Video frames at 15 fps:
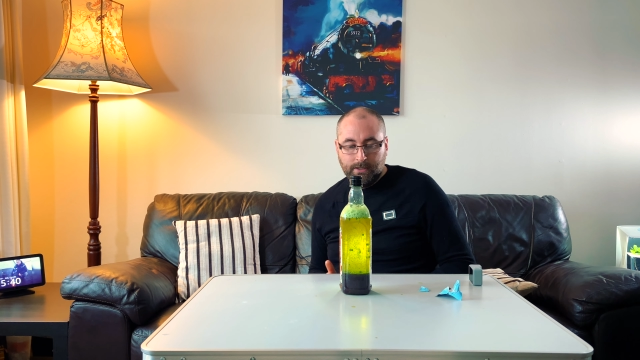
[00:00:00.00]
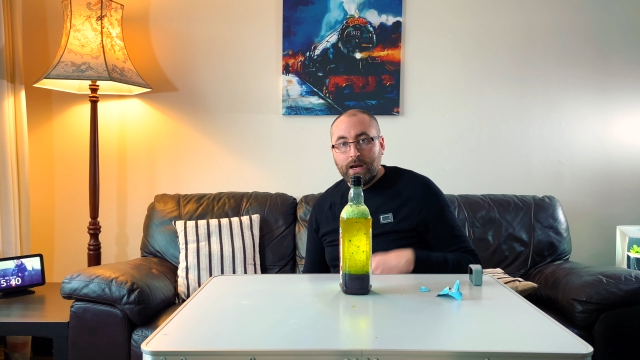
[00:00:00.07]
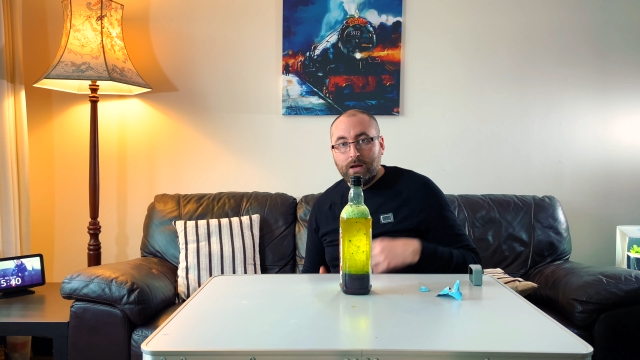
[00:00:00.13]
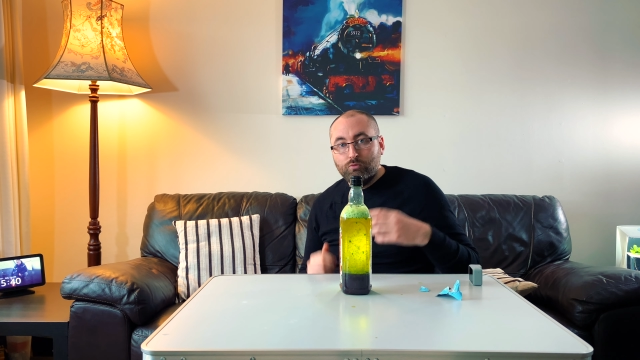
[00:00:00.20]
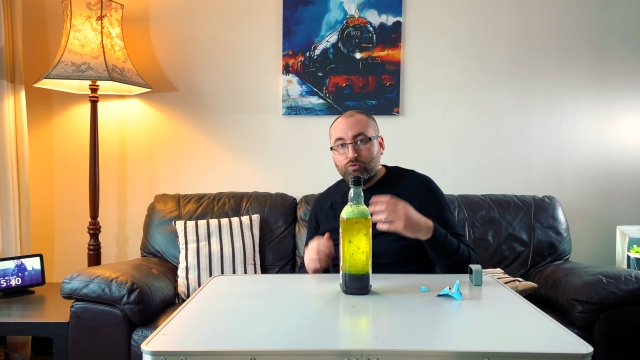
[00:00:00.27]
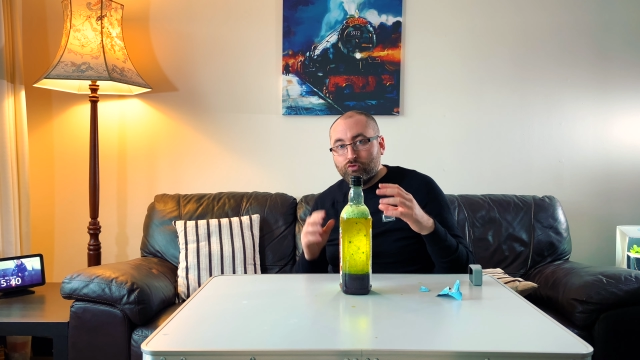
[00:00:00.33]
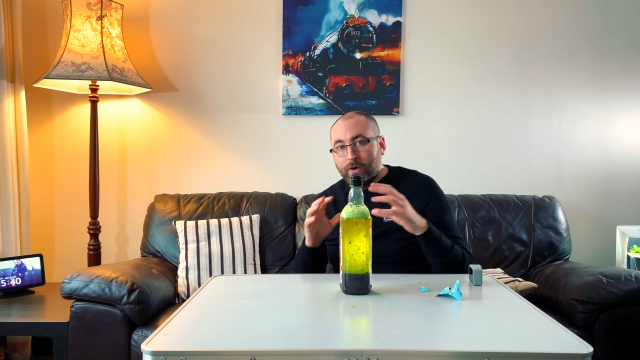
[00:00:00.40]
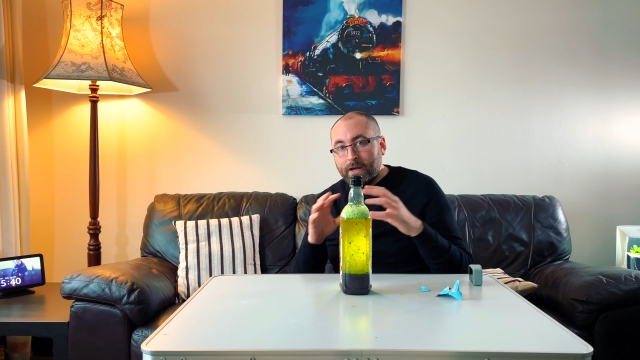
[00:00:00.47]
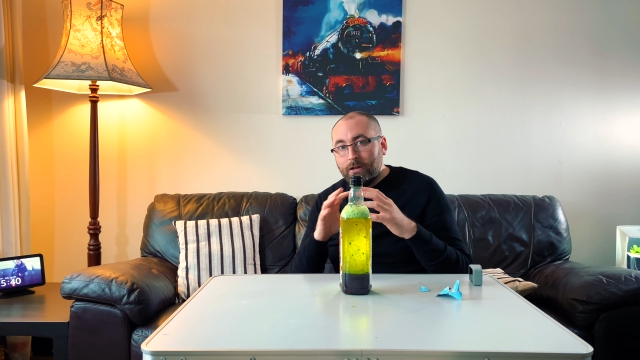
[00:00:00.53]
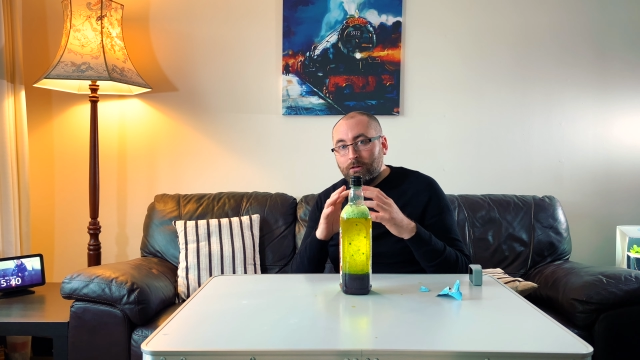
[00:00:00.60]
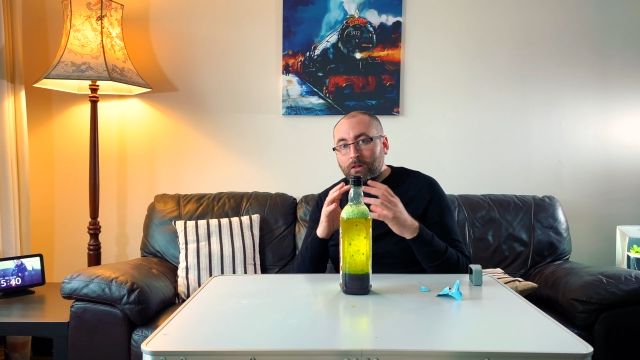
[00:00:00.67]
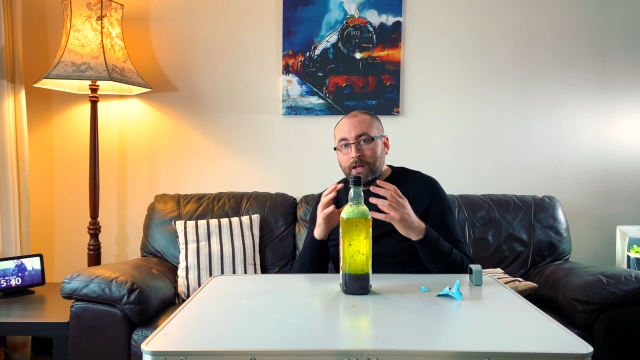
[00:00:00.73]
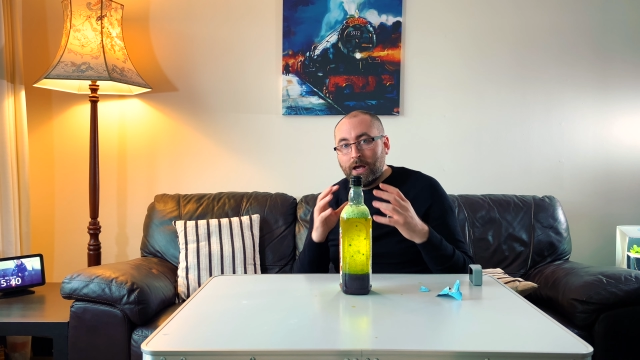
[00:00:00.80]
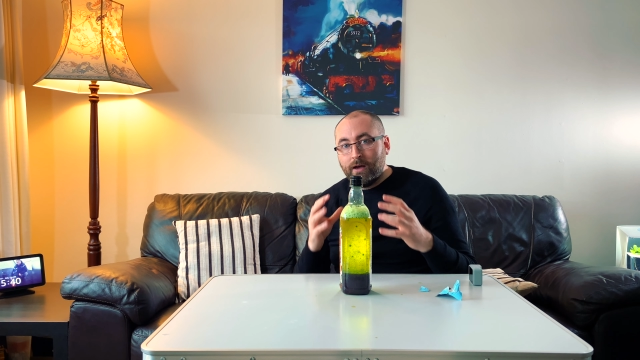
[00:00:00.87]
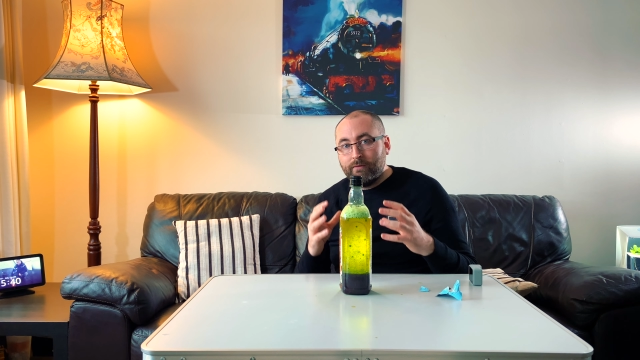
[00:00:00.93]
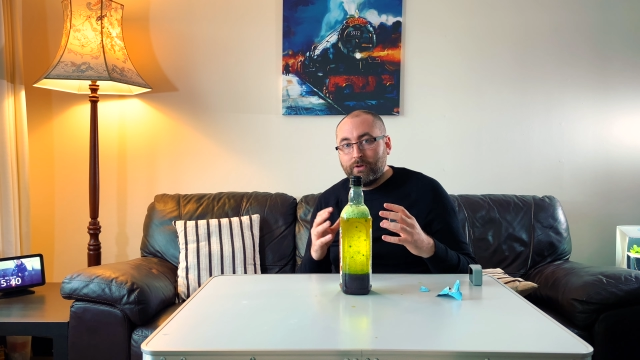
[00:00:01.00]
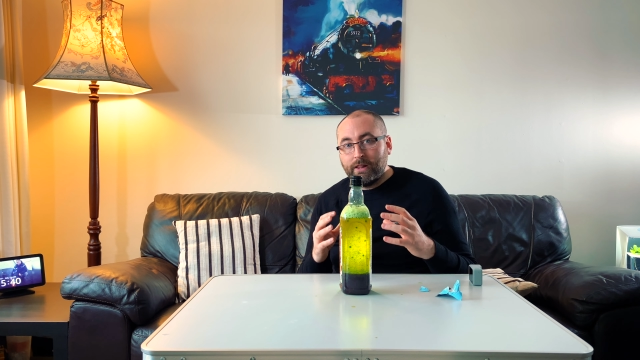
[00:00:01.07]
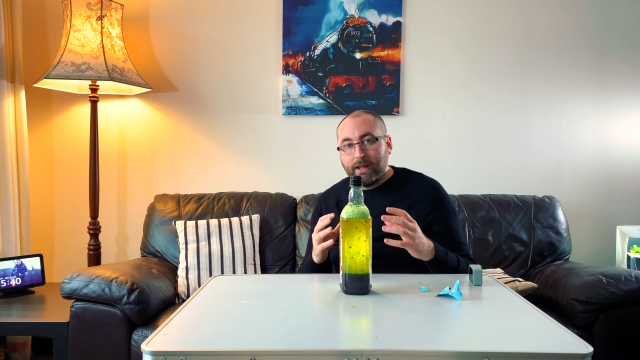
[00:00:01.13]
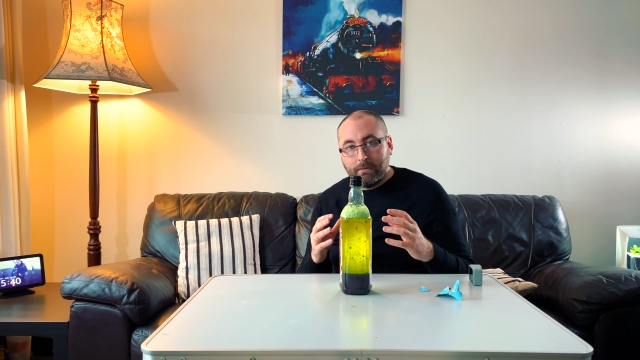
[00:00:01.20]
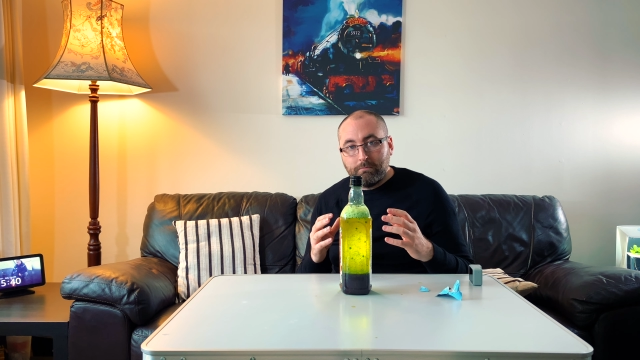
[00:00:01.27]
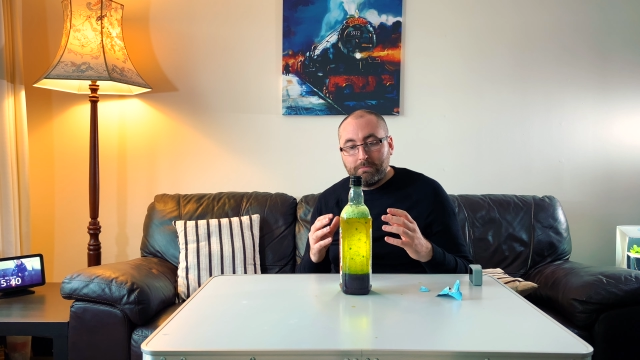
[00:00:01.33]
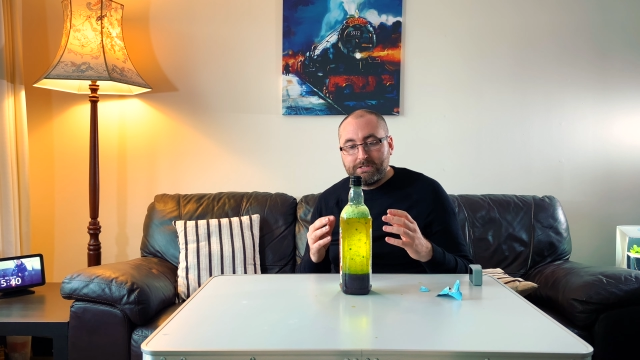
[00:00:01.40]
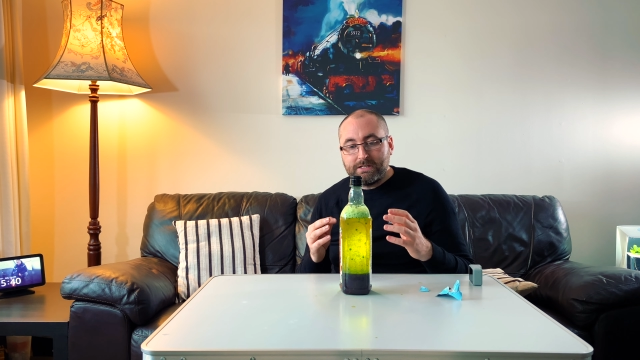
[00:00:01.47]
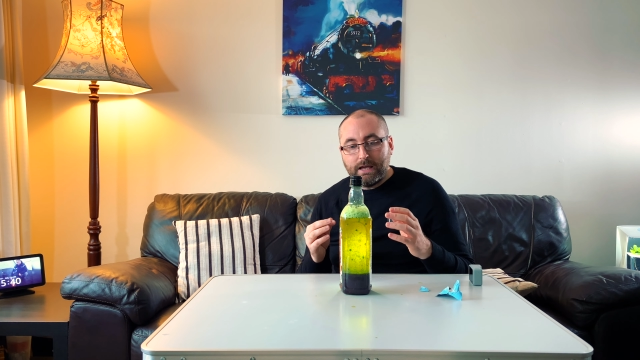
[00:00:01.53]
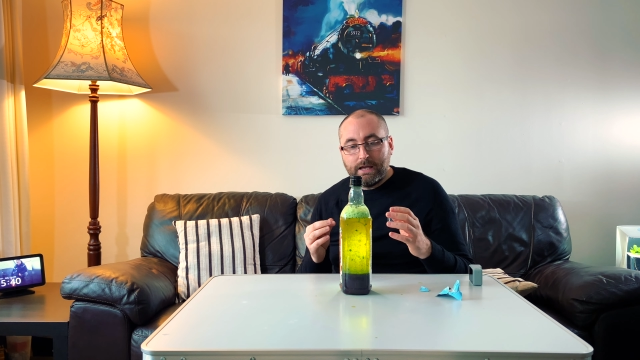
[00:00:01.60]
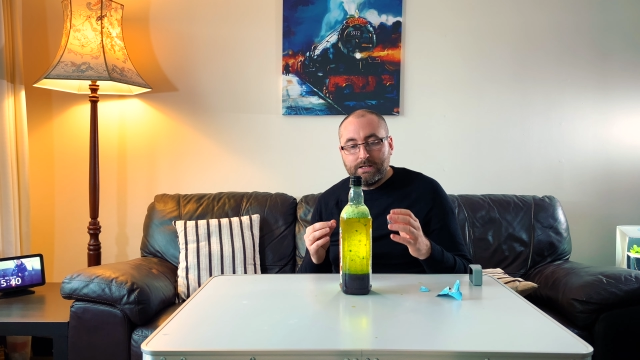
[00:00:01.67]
And in real lava lamps,